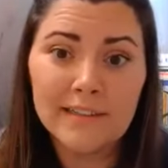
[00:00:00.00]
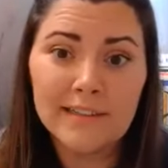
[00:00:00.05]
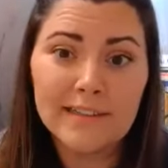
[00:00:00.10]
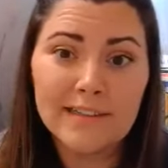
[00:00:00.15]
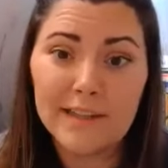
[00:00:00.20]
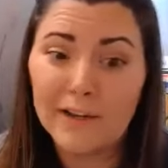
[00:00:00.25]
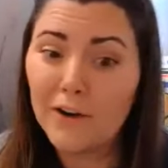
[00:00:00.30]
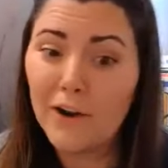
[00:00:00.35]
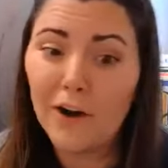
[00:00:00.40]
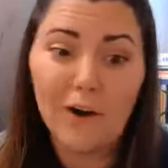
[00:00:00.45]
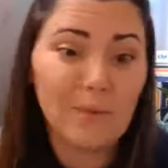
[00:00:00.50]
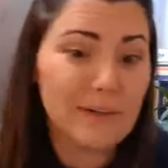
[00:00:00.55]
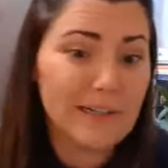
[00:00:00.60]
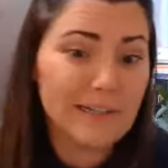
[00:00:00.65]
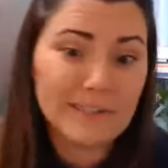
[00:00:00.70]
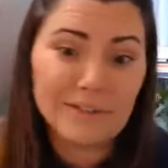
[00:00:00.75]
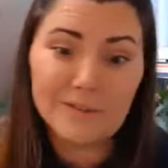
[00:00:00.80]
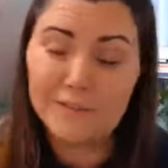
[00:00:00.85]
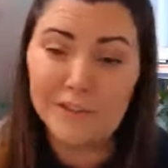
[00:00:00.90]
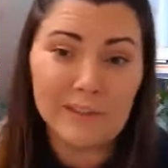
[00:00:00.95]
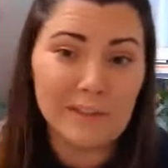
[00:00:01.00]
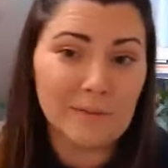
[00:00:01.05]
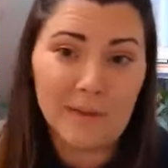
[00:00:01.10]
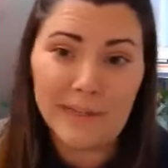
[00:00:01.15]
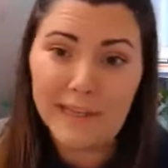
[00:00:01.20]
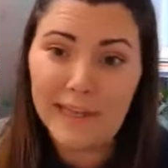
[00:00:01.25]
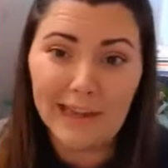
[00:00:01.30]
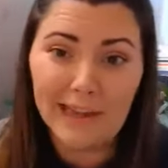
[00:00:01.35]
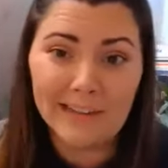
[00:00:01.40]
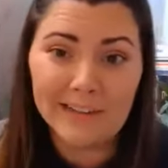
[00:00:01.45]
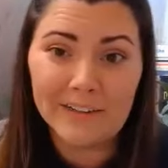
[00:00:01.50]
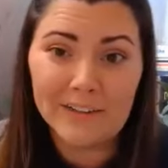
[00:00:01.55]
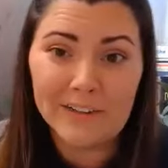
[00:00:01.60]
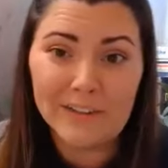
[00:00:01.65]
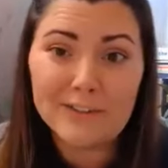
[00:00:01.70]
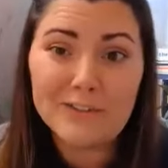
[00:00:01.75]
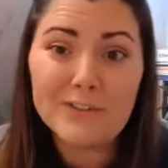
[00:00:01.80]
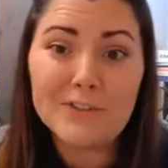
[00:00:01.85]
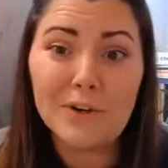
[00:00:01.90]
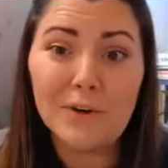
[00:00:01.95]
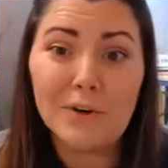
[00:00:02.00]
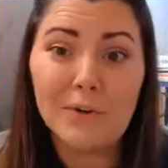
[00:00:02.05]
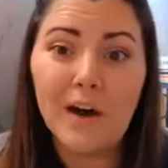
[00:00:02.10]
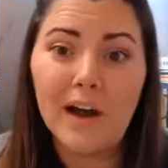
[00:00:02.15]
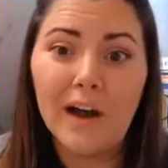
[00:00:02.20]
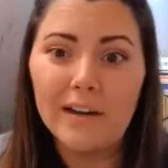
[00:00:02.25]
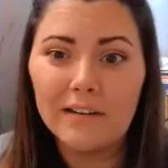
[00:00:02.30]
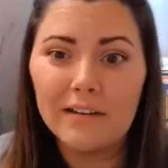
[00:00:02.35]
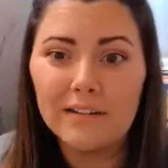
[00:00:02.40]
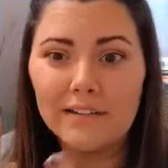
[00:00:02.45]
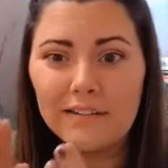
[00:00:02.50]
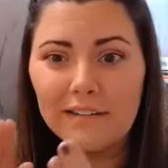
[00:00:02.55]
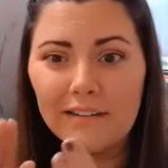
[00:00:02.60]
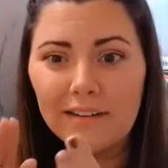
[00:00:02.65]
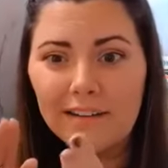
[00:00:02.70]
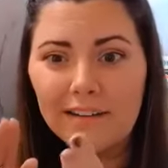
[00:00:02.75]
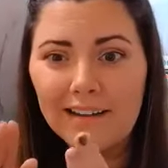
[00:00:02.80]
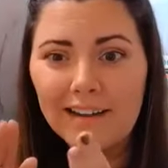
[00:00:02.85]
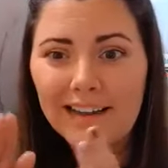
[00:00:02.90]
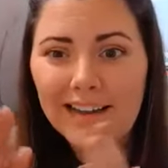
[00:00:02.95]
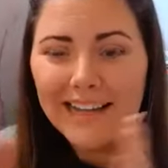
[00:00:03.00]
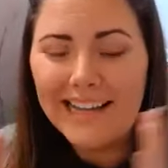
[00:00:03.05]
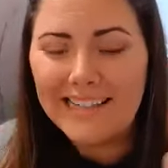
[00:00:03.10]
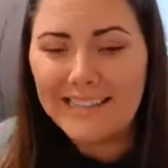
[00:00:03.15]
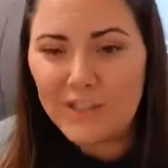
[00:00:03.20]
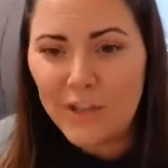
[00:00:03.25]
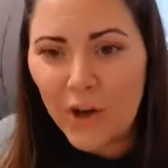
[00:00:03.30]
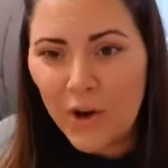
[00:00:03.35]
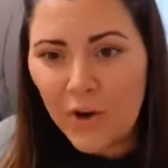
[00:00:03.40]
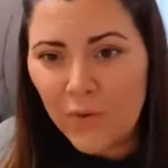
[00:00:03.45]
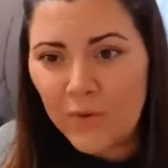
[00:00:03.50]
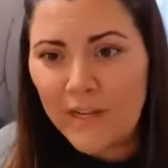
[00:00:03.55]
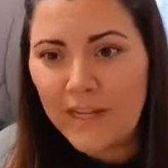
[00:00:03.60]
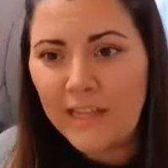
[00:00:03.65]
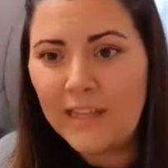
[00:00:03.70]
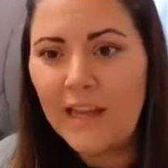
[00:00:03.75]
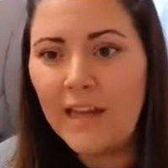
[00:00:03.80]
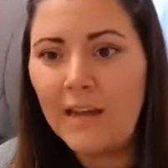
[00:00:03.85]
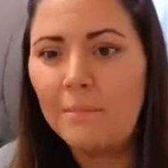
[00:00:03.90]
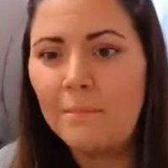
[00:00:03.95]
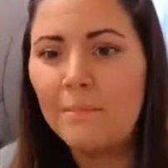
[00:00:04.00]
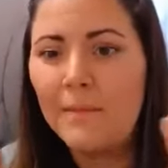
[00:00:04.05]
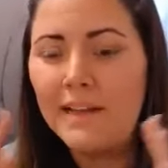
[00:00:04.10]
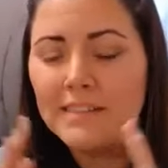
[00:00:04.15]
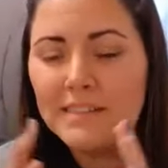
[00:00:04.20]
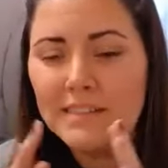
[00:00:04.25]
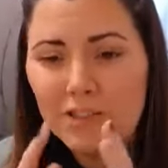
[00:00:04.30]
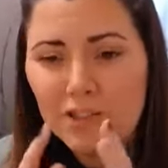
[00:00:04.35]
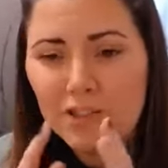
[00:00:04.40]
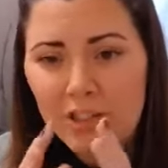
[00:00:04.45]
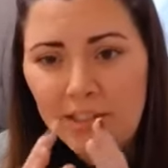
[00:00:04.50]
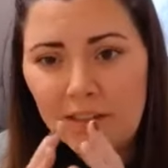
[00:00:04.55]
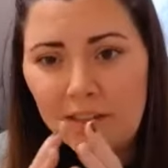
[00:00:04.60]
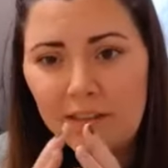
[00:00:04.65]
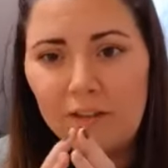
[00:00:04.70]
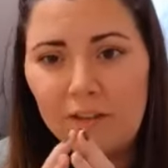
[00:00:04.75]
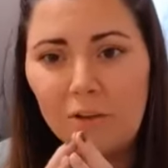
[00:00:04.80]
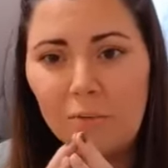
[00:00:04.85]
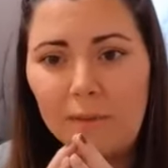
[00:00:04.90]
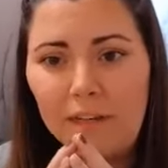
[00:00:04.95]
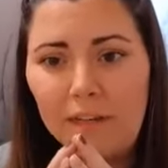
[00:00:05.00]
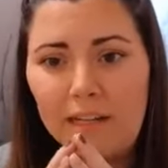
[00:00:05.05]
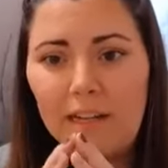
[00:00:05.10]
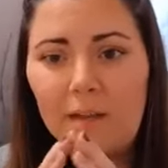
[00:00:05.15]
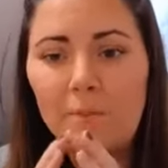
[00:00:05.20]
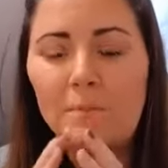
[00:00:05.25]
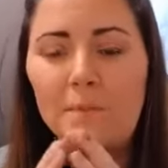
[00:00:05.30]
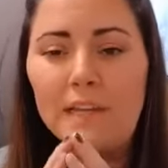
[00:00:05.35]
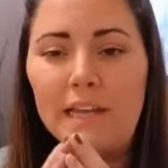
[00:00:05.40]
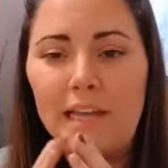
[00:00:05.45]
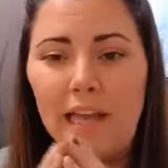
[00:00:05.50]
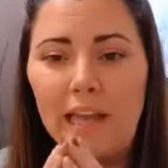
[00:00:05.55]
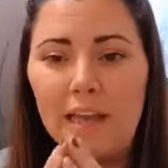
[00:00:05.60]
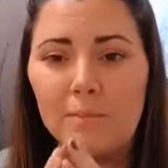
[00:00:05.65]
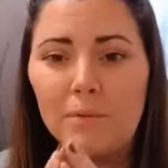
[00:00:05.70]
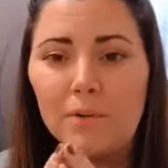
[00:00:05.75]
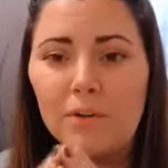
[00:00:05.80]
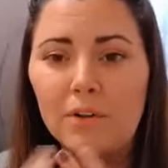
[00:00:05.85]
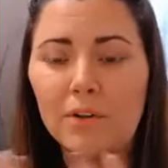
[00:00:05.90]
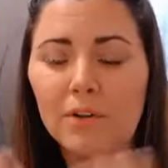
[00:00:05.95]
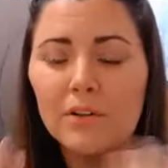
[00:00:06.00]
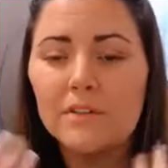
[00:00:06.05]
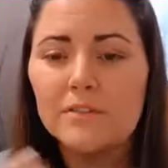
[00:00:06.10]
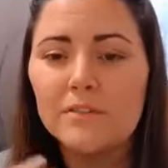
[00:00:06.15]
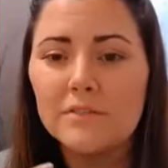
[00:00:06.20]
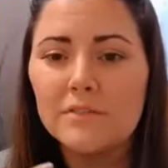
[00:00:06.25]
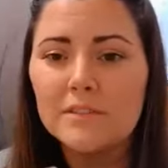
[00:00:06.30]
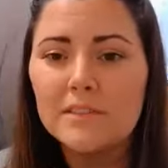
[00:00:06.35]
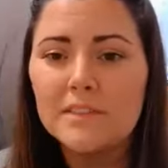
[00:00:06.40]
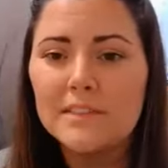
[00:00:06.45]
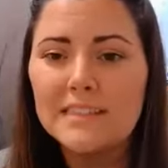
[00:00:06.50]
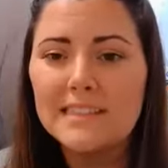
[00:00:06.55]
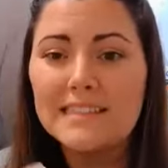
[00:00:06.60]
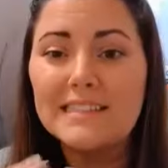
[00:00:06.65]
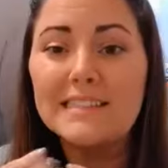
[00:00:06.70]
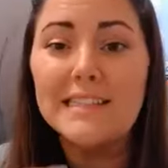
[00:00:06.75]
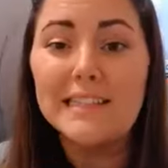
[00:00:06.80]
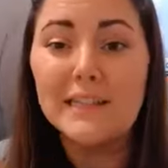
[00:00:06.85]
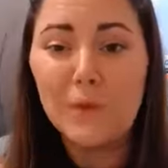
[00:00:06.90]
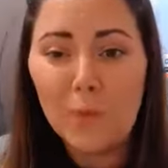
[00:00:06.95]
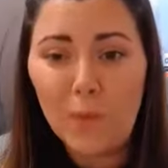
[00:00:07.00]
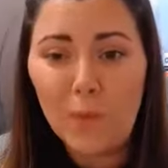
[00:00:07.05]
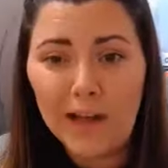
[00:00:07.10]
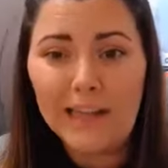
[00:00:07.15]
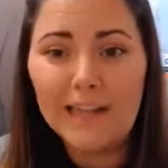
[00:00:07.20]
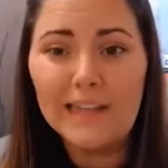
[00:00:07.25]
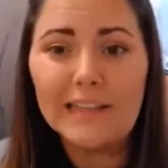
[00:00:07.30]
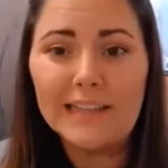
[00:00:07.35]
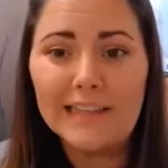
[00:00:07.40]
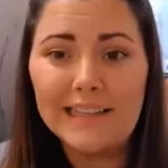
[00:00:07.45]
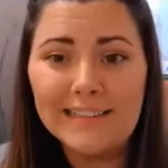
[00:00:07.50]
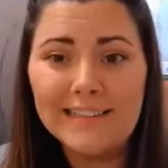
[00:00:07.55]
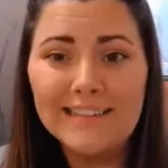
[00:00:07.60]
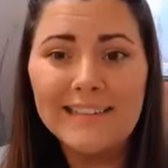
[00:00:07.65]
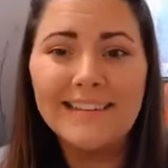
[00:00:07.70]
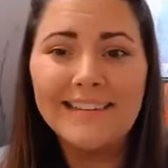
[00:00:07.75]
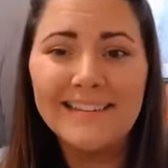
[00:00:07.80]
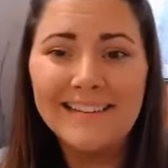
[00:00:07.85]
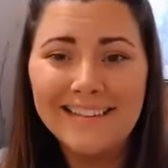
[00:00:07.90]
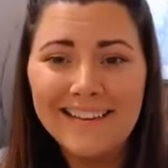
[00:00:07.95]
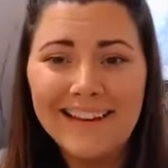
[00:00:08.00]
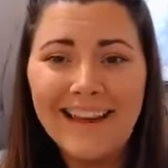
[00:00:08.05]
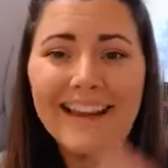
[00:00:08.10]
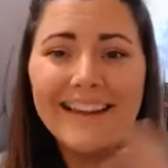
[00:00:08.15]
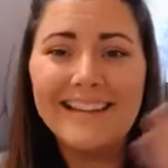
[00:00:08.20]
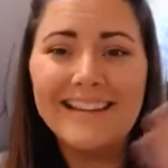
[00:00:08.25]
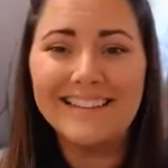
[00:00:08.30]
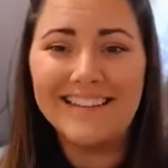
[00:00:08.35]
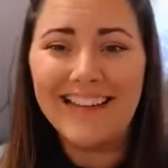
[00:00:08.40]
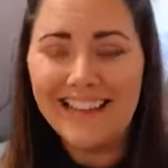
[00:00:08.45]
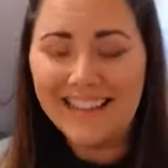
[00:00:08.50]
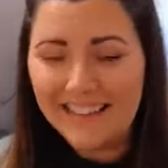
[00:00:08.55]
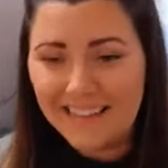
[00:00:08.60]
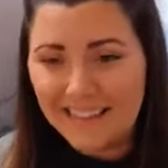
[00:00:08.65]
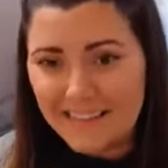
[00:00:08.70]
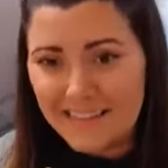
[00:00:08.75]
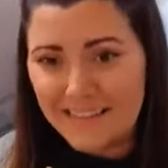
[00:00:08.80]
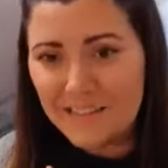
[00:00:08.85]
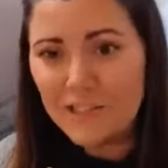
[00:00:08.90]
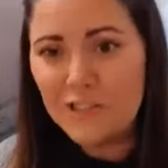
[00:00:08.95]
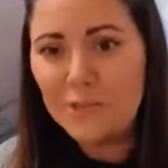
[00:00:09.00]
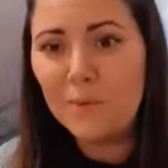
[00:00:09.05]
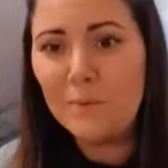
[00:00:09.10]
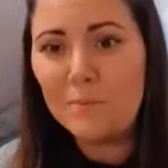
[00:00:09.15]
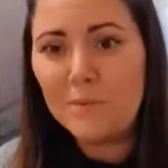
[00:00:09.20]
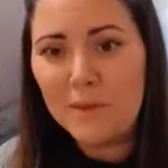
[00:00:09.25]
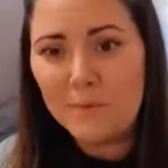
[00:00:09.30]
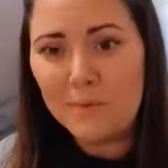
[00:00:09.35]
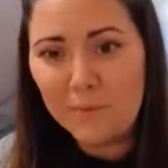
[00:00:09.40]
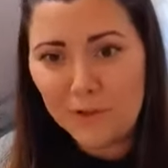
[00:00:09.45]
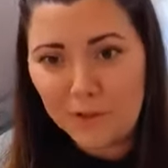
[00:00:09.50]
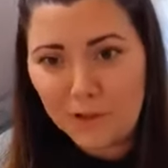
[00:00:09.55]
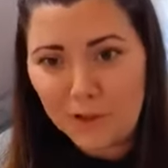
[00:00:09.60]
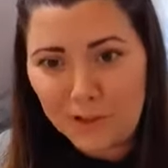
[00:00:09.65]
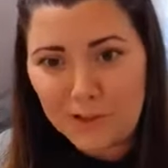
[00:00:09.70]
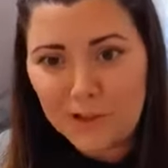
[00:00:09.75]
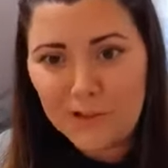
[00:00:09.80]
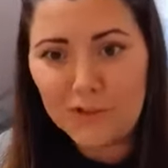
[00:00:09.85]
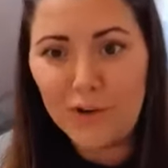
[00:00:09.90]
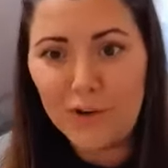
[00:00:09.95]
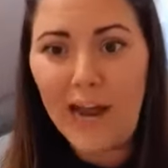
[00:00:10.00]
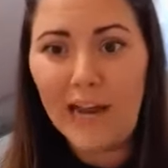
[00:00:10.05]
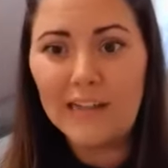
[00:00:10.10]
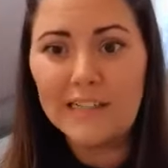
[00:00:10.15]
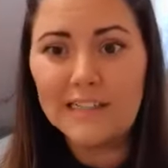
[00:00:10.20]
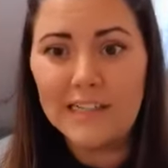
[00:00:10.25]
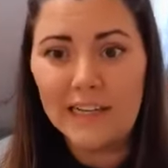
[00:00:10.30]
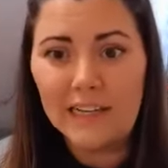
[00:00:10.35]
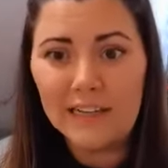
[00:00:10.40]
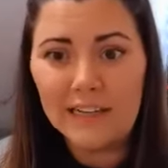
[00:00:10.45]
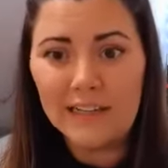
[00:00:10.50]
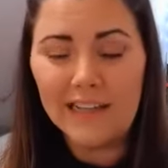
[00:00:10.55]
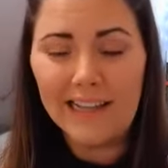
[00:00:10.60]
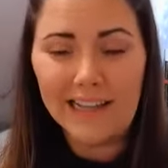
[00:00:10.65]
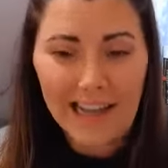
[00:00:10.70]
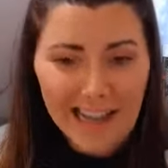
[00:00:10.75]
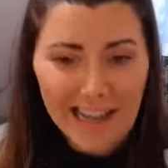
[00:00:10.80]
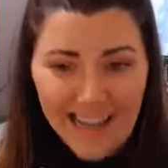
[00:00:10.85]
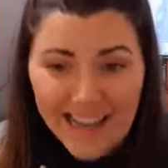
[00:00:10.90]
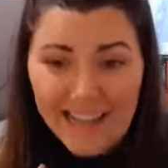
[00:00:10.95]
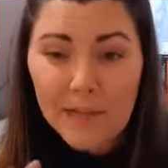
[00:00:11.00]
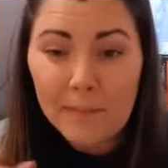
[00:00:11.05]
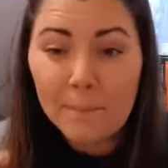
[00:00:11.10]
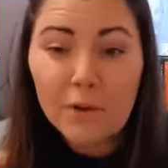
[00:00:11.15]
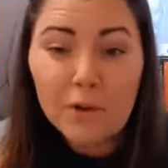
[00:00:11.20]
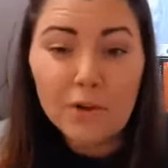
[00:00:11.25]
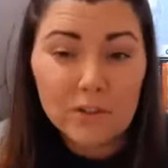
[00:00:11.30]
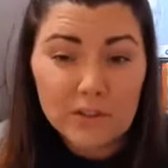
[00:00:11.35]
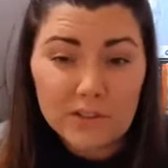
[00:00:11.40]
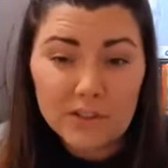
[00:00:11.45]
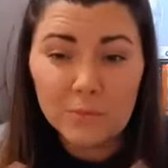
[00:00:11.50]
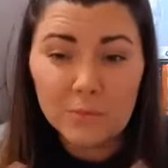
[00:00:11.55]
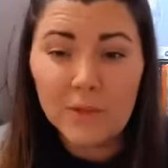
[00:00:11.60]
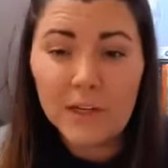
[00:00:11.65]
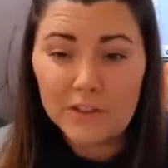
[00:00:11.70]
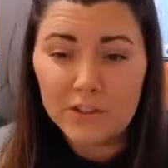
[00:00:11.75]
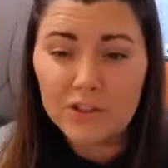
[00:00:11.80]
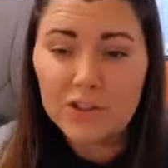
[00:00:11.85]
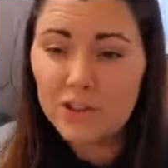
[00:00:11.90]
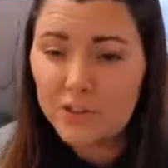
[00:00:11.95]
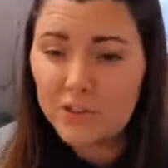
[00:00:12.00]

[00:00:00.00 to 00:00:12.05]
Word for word: They're always filling my calendar. So I it's honing that message in a little bit and being able sit quietly and and listen to what people are extracting. Like are you, I, I can pull so much.